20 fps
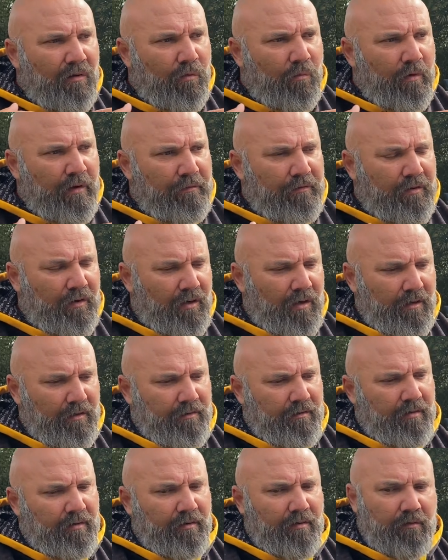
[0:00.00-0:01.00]
we've got
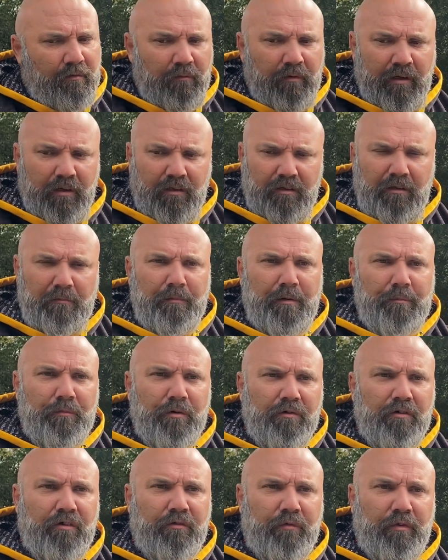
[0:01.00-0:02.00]
the
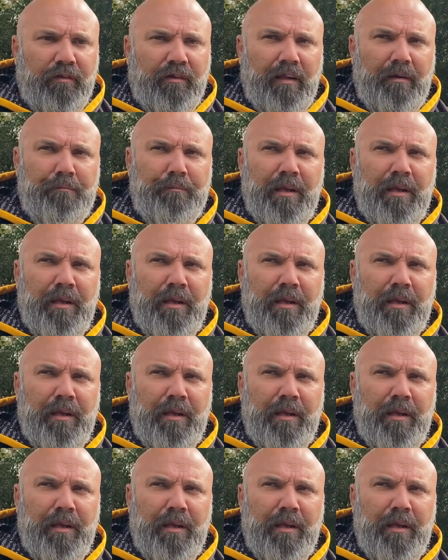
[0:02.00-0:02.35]
memorials for them.